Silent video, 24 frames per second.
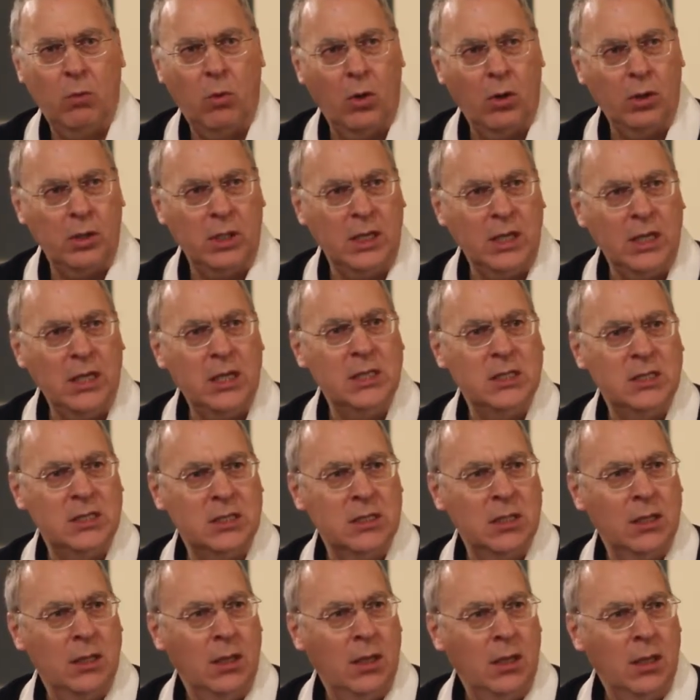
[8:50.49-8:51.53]
What
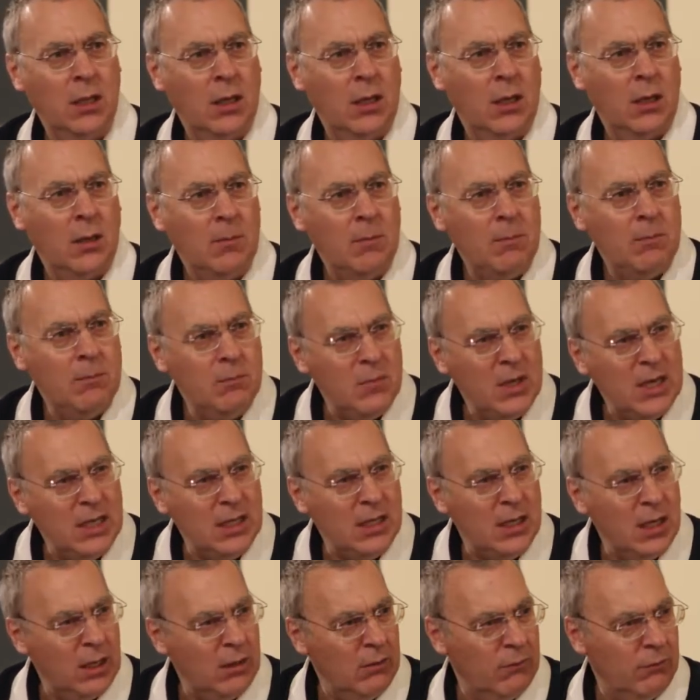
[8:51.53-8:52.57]
is
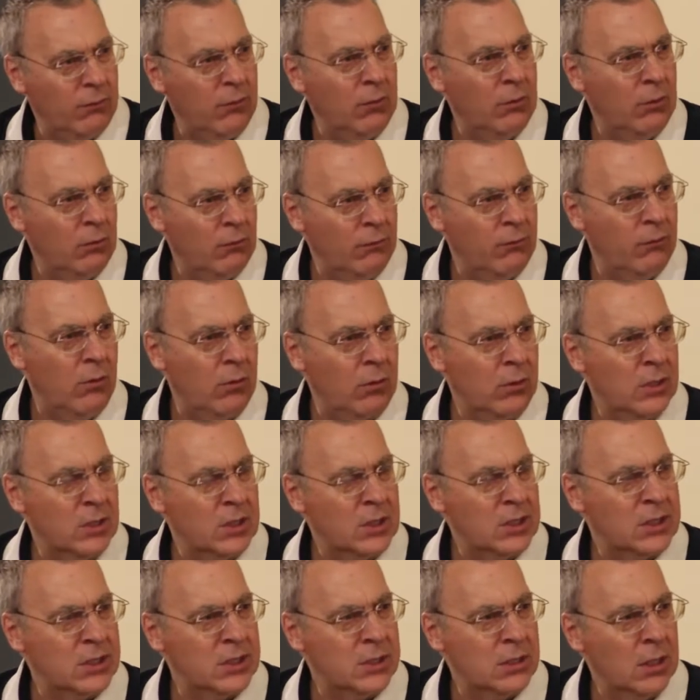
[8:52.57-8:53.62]
meaningful for
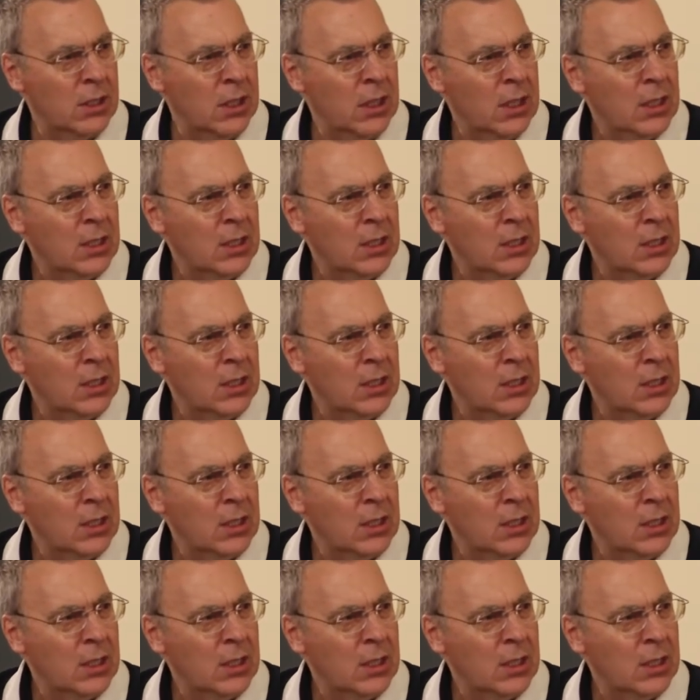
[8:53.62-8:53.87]
us?